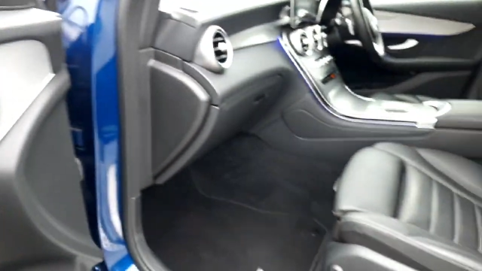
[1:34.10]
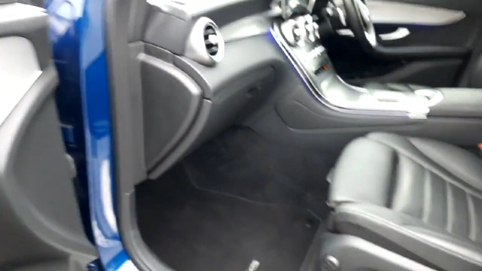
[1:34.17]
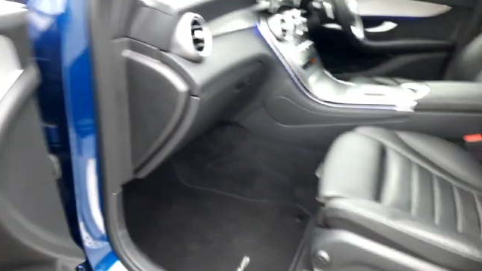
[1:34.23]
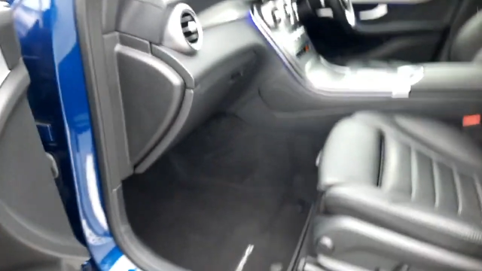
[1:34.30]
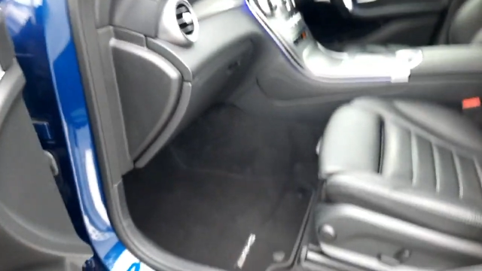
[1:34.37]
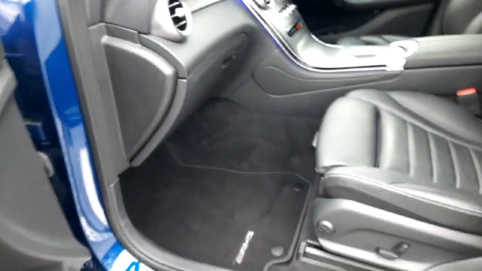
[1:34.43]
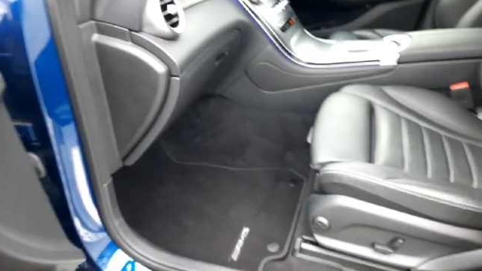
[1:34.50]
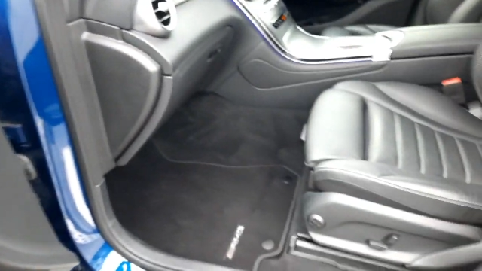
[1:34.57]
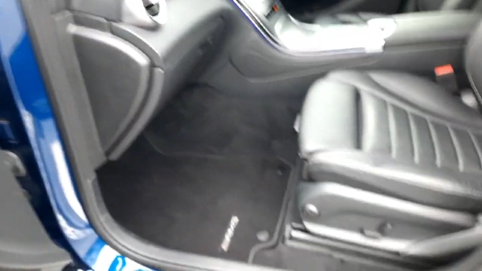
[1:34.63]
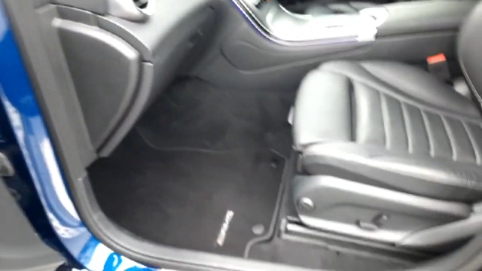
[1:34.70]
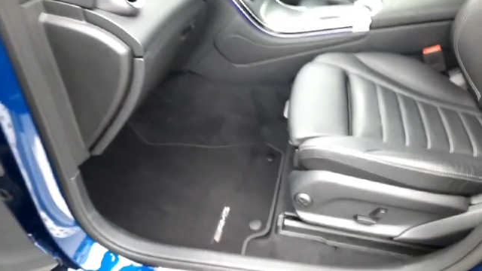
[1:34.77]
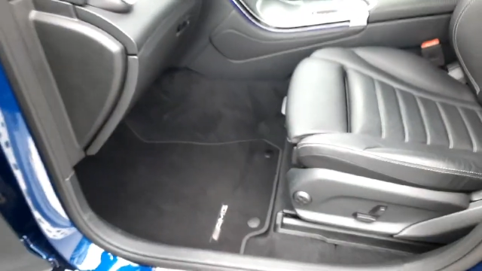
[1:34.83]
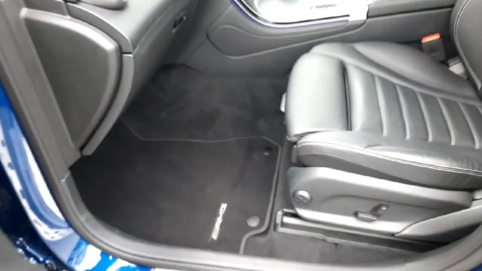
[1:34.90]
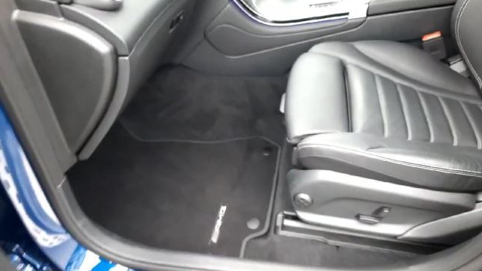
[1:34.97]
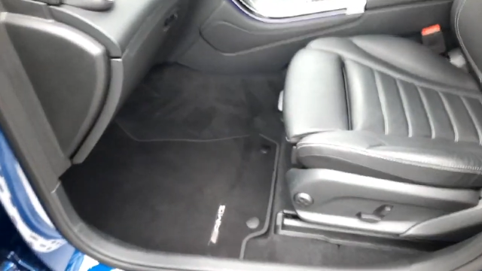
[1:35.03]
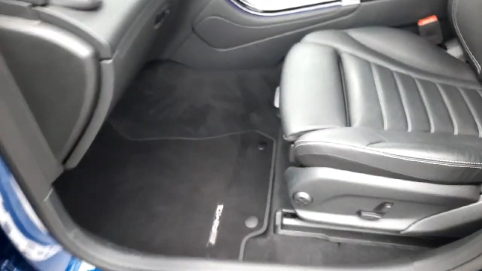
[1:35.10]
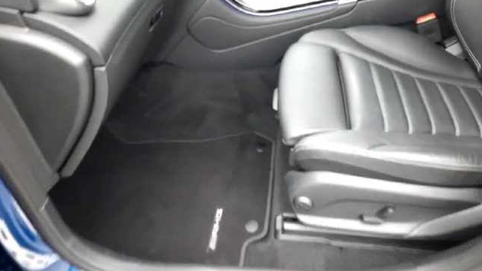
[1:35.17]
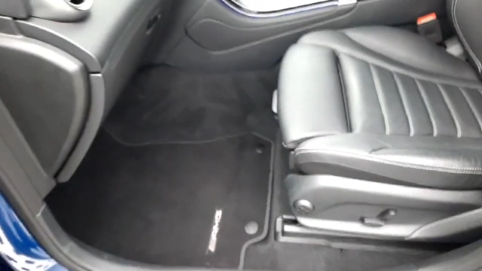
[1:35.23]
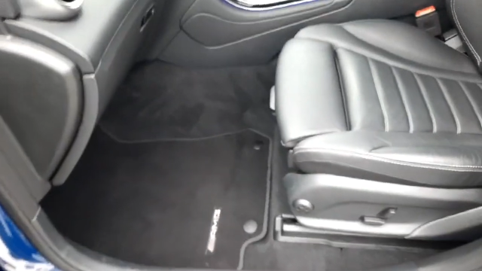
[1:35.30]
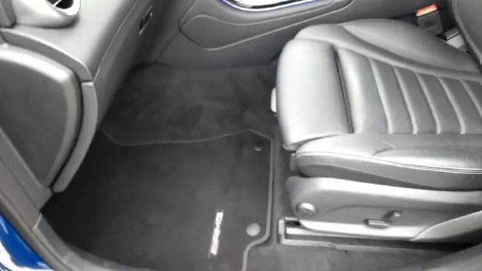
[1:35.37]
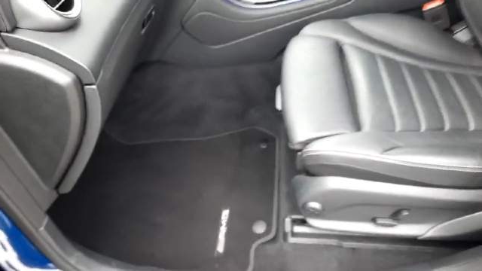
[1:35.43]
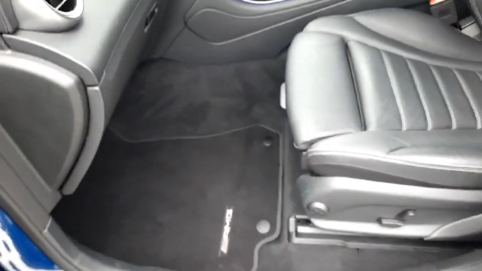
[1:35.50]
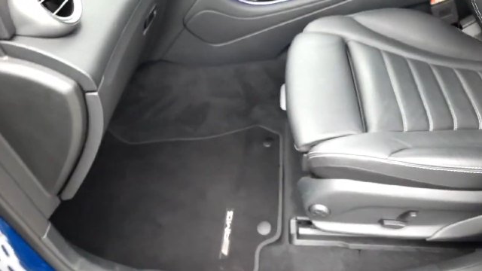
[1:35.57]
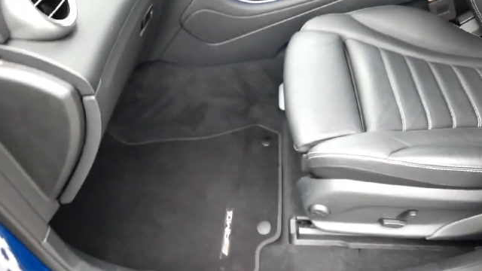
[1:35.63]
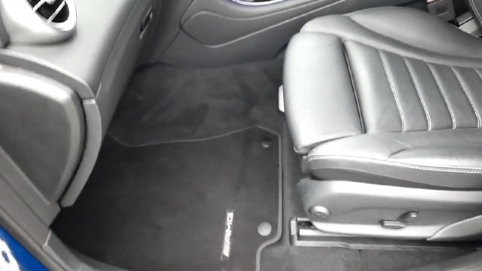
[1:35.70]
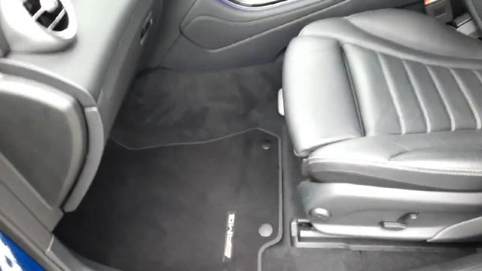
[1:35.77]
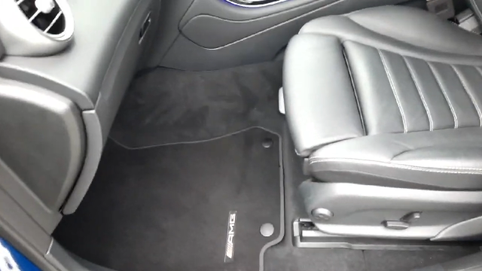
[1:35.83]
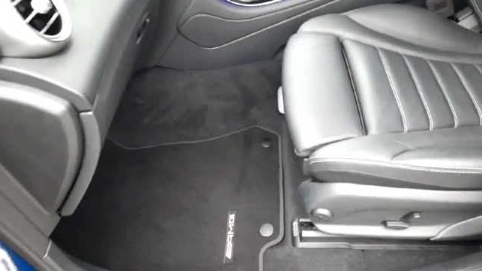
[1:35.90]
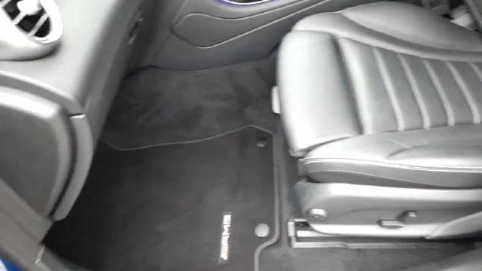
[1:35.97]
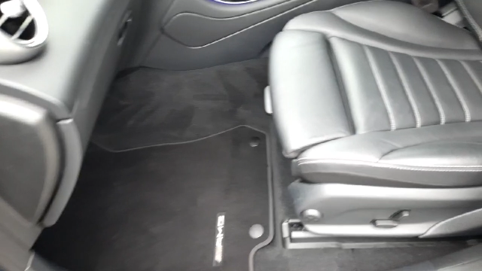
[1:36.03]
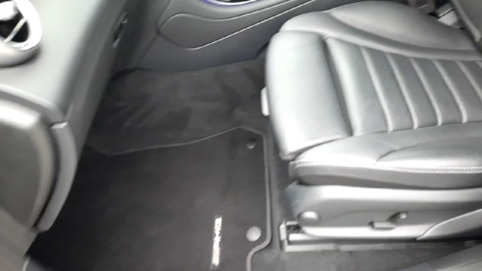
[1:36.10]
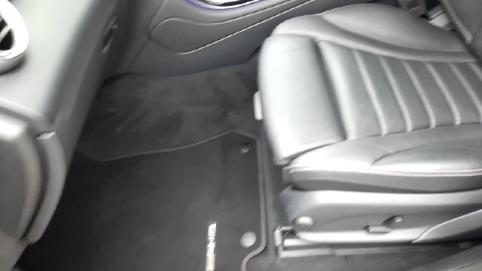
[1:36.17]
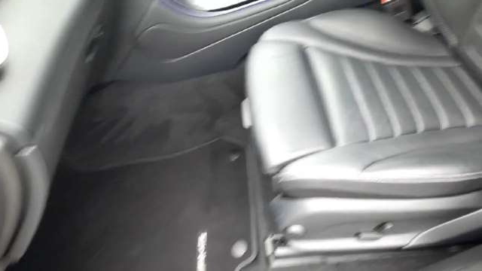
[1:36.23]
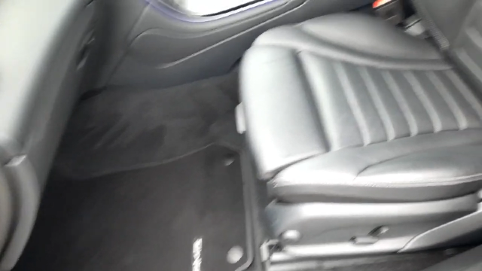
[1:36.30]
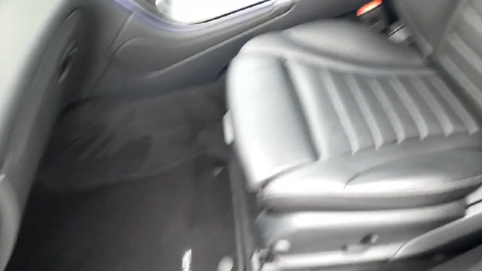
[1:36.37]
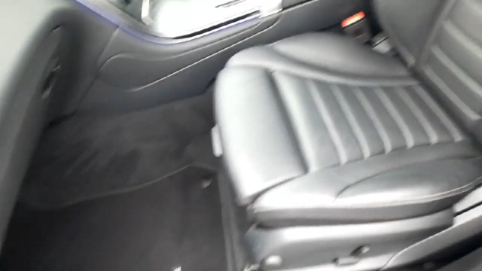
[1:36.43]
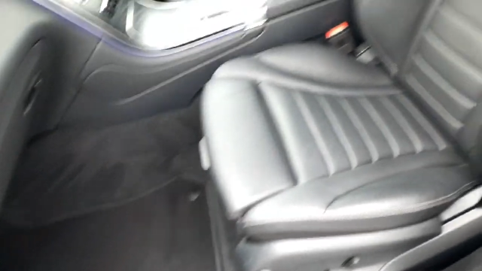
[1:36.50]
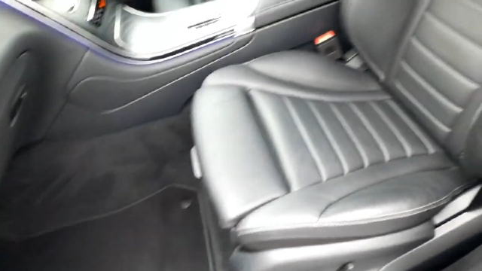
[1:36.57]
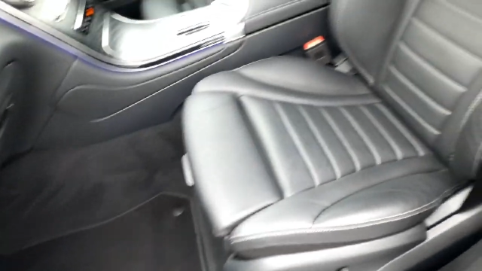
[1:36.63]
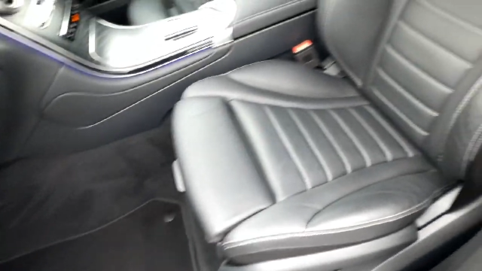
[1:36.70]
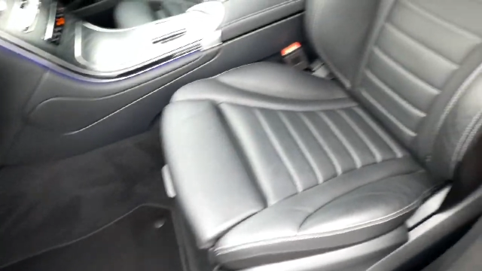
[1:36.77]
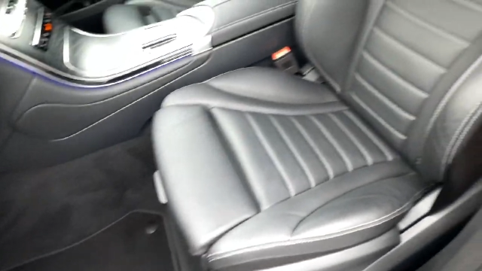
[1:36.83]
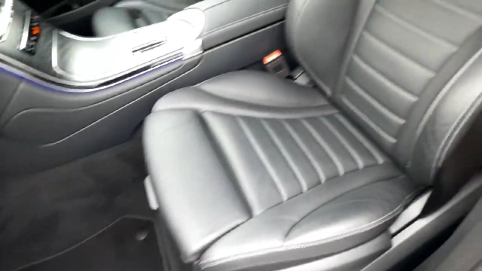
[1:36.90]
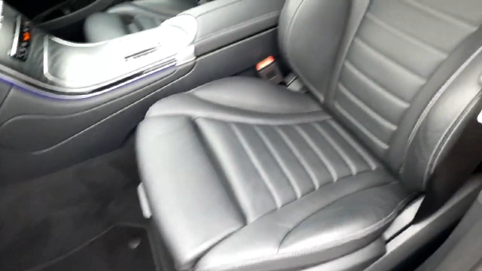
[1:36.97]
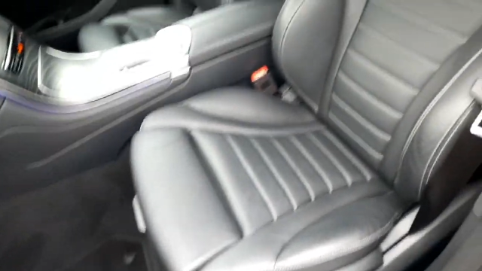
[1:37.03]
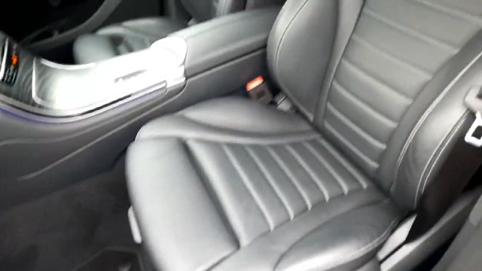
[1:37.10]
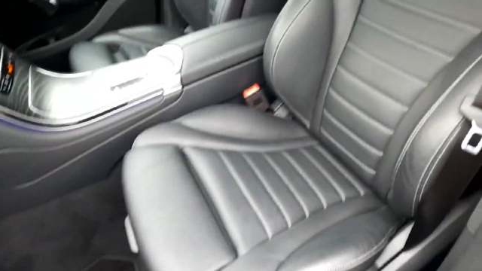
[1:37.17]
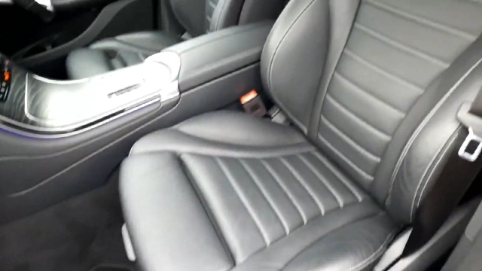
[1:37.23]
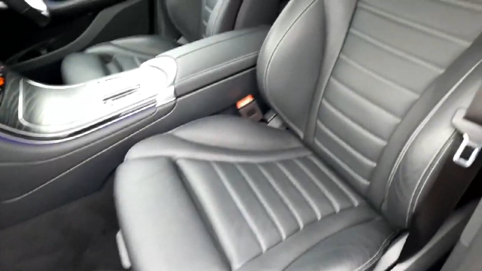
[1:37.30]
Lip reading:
Nobody's mouth can be seen.